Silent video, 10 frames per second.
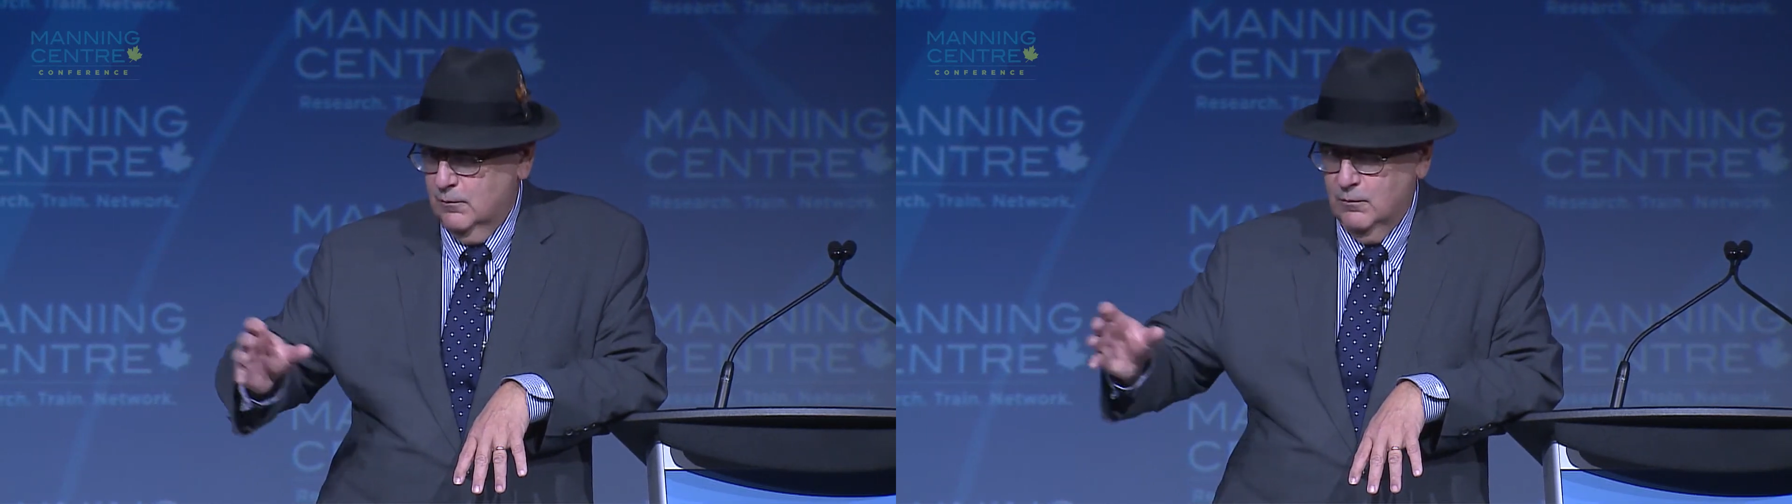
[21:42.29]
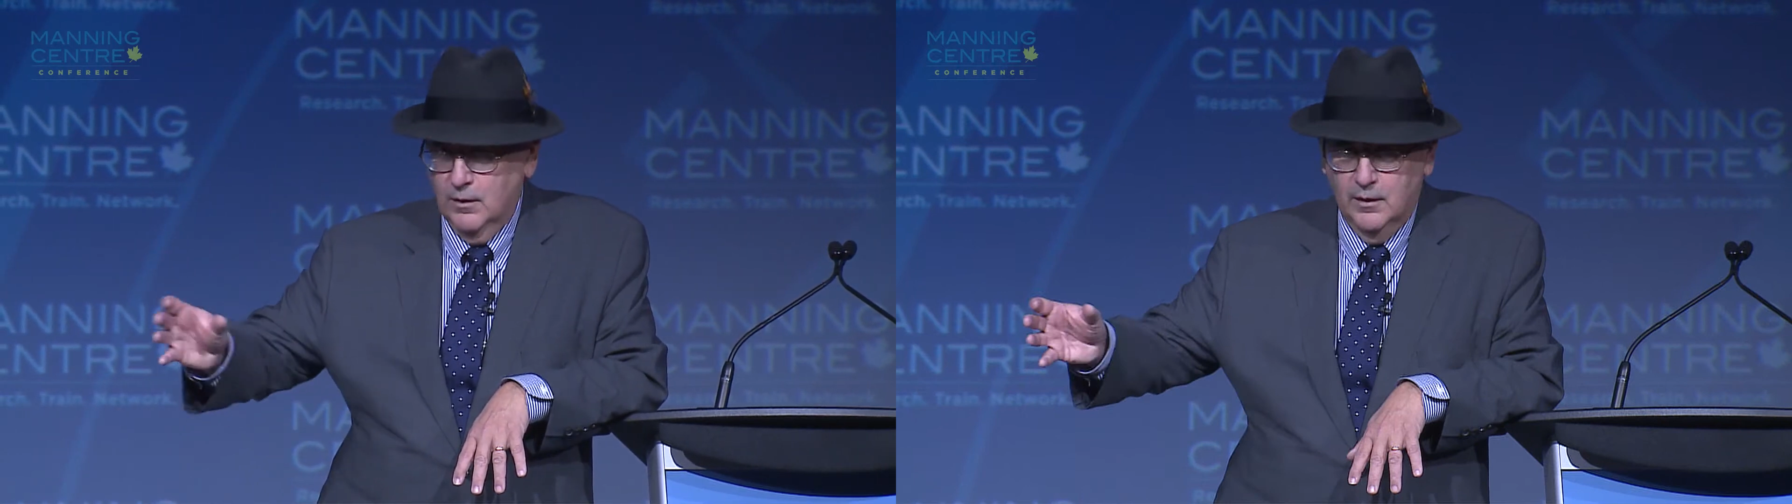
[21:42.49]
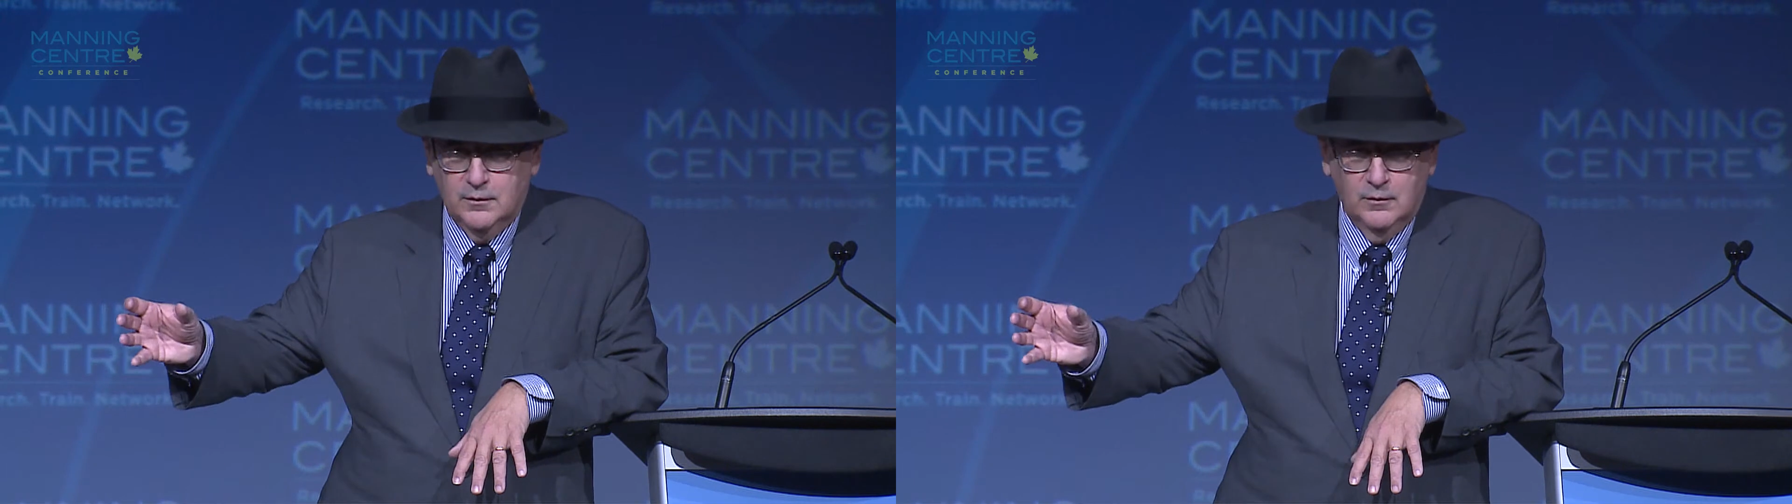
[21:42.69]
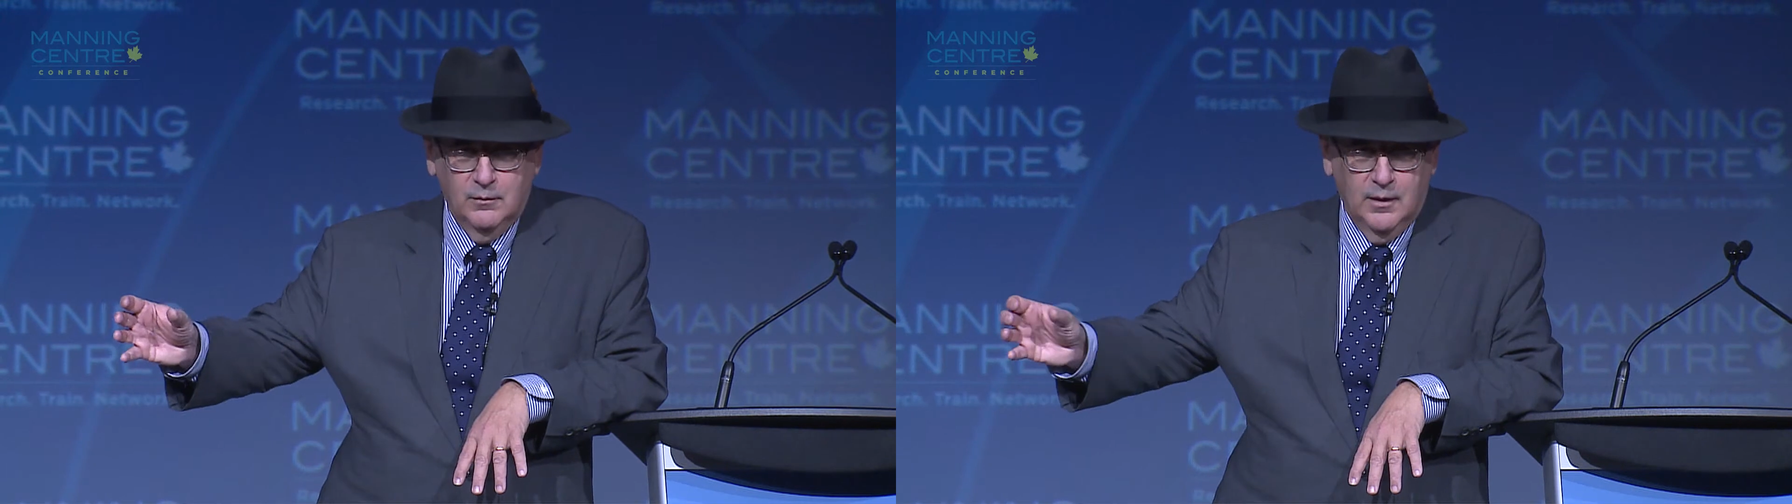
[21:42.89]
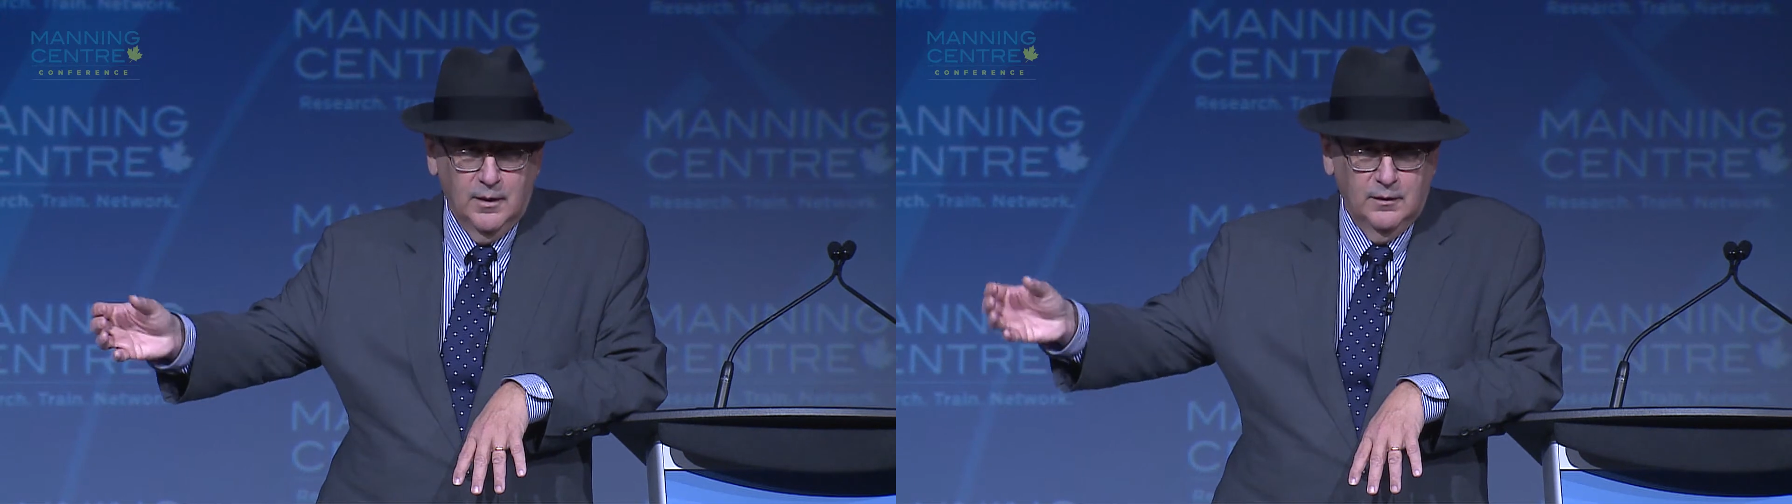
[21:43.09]
right? You
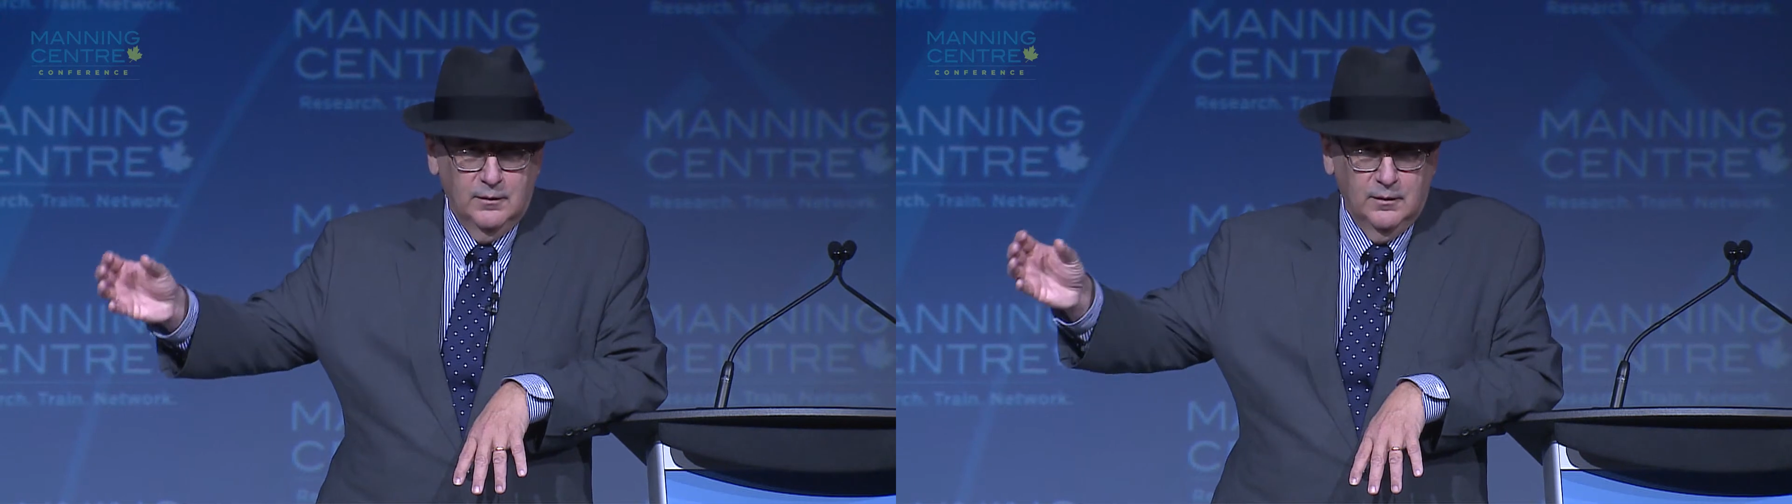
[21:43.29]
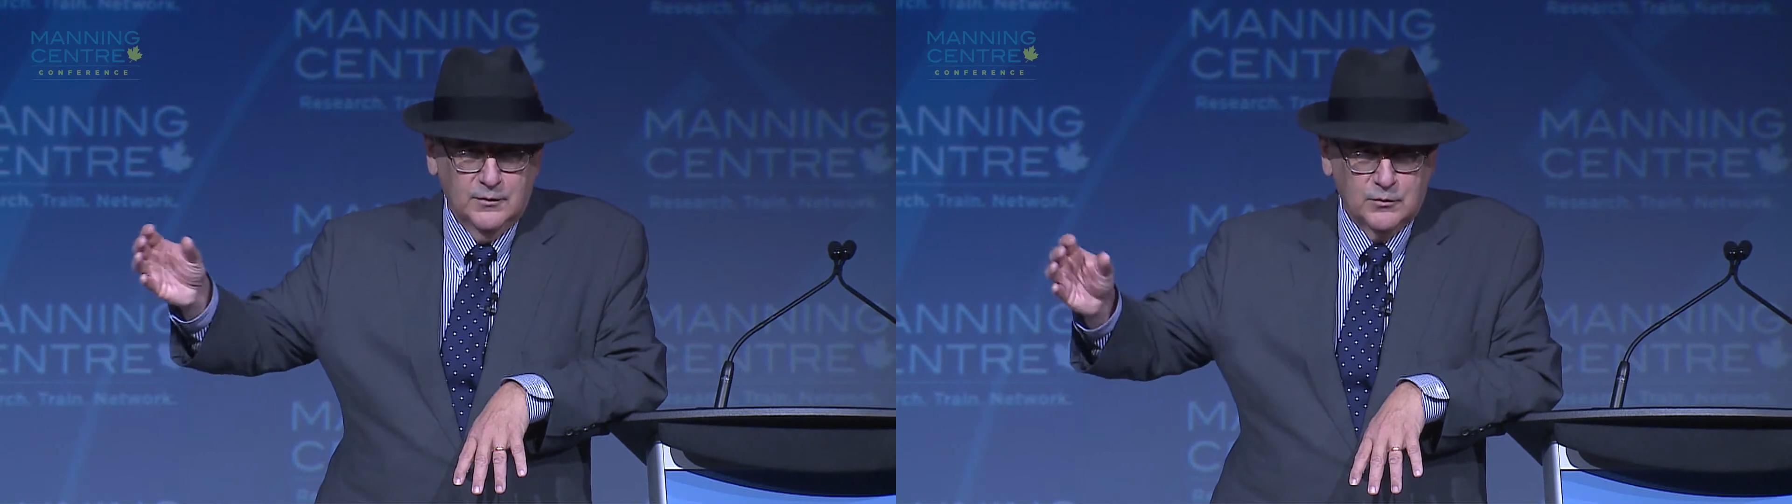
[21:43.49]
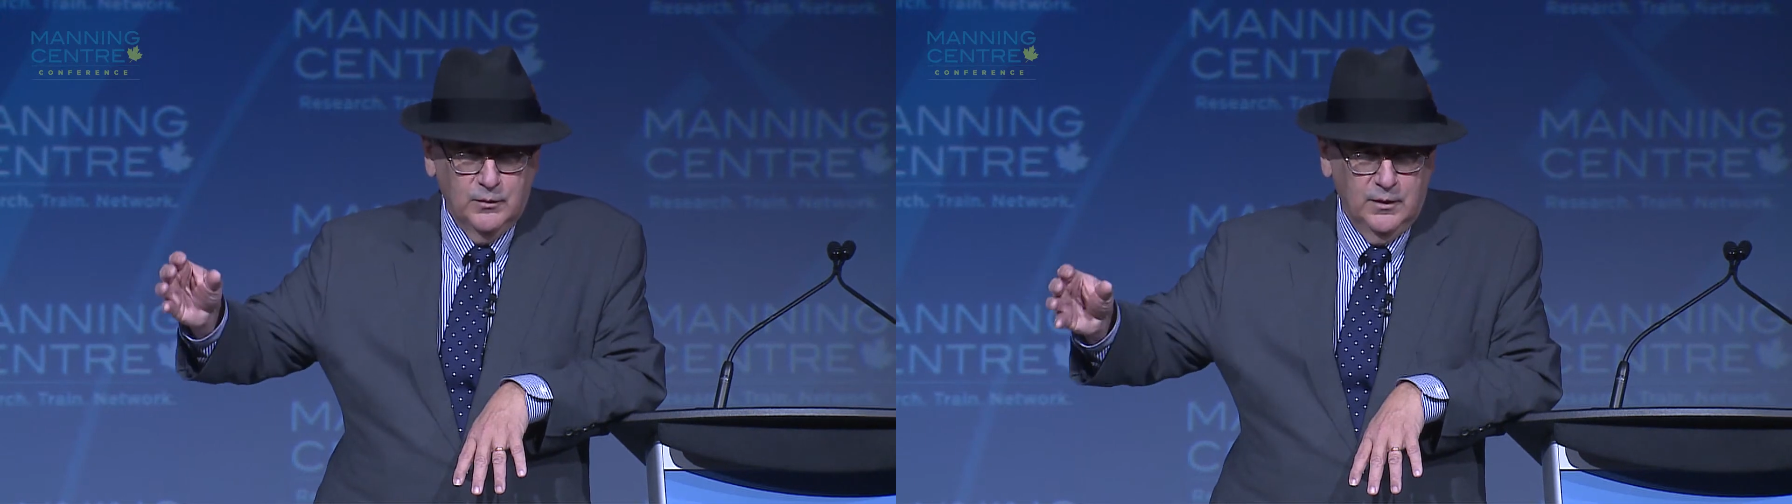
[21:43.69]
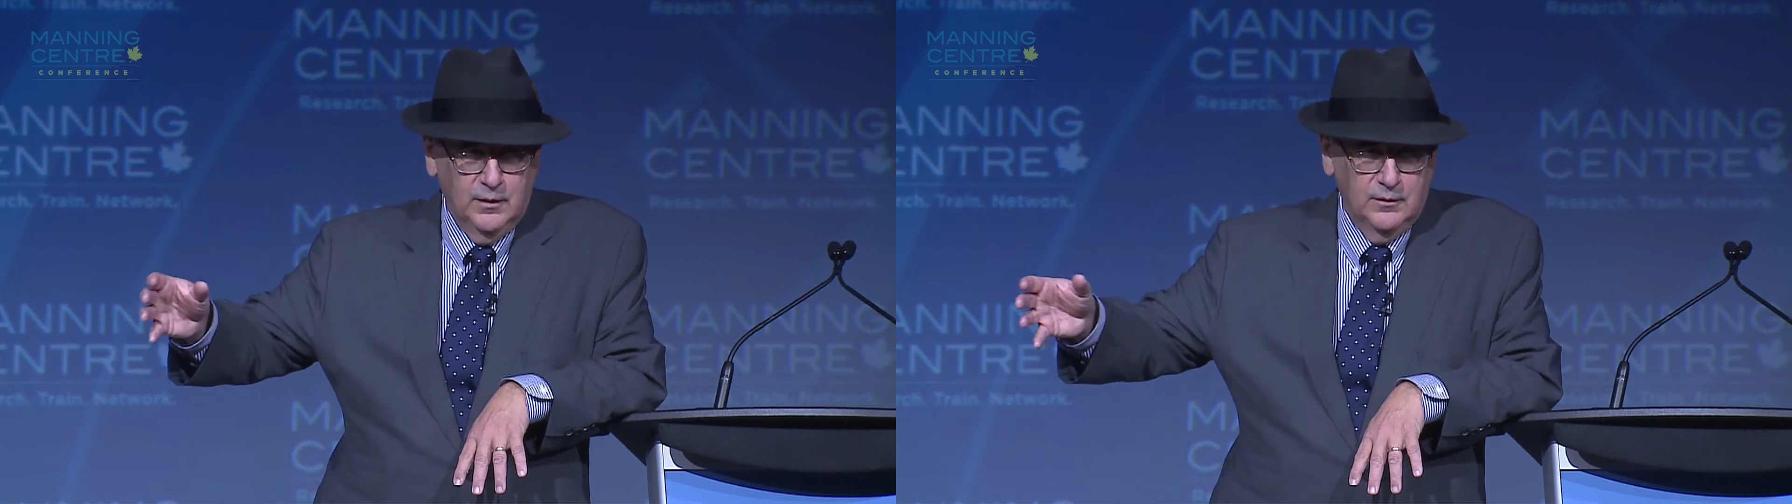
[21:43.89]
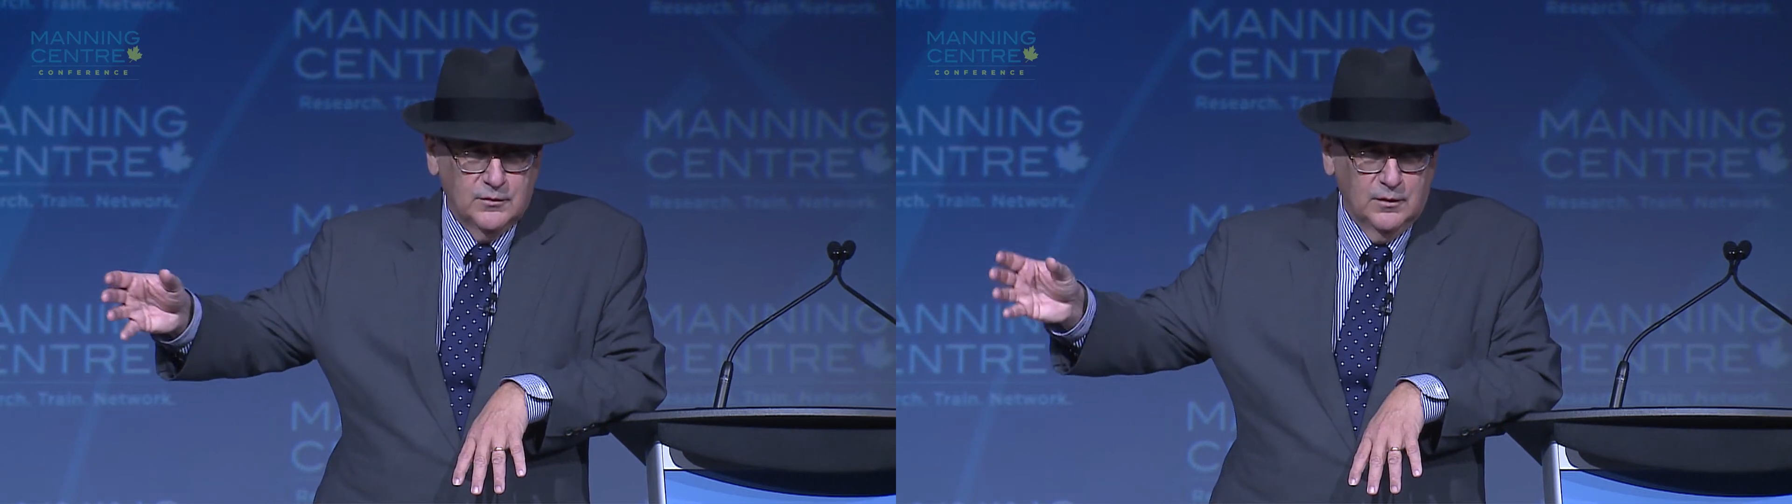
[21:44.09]
had the Swedes